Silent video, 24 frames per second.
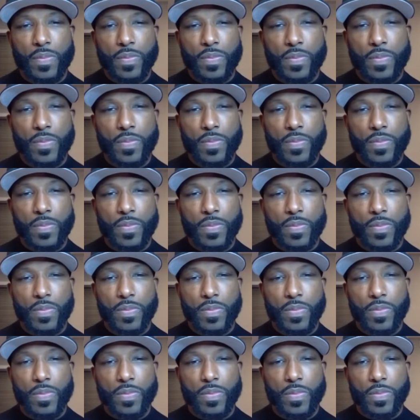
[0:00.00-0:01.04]

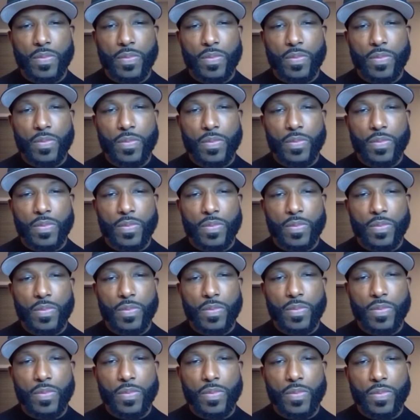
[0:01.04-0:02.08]

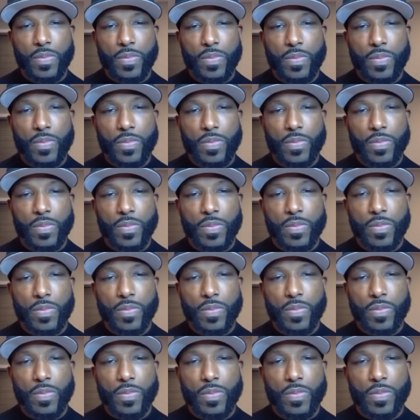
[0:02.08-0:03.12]

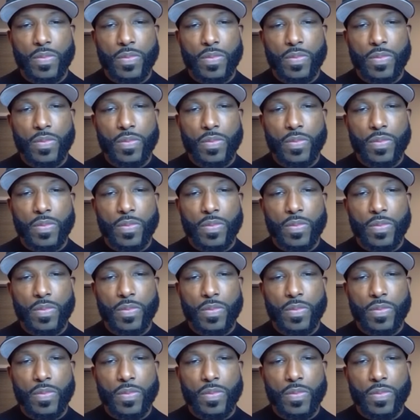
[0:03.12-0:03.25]
(silent)